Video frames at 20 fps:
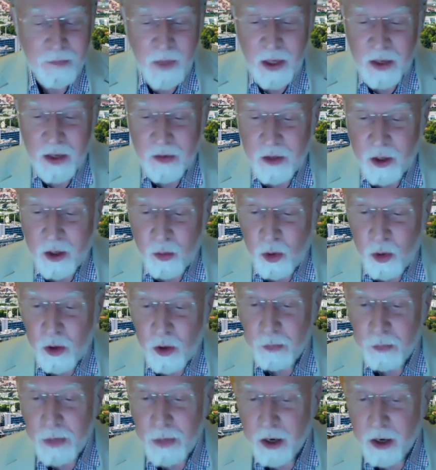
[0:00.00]
There will
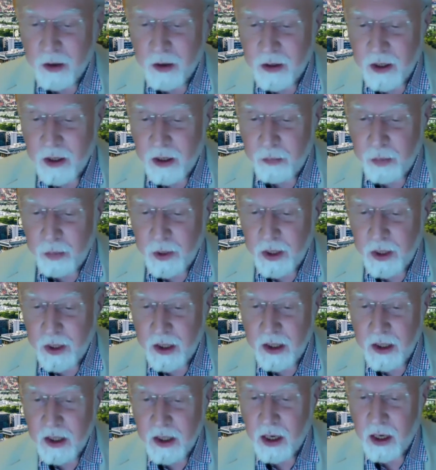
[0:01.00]
apparently
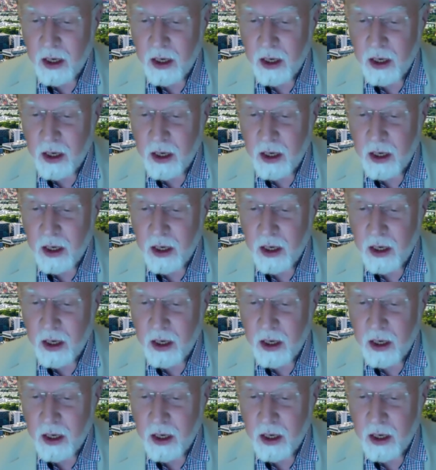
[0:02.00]
be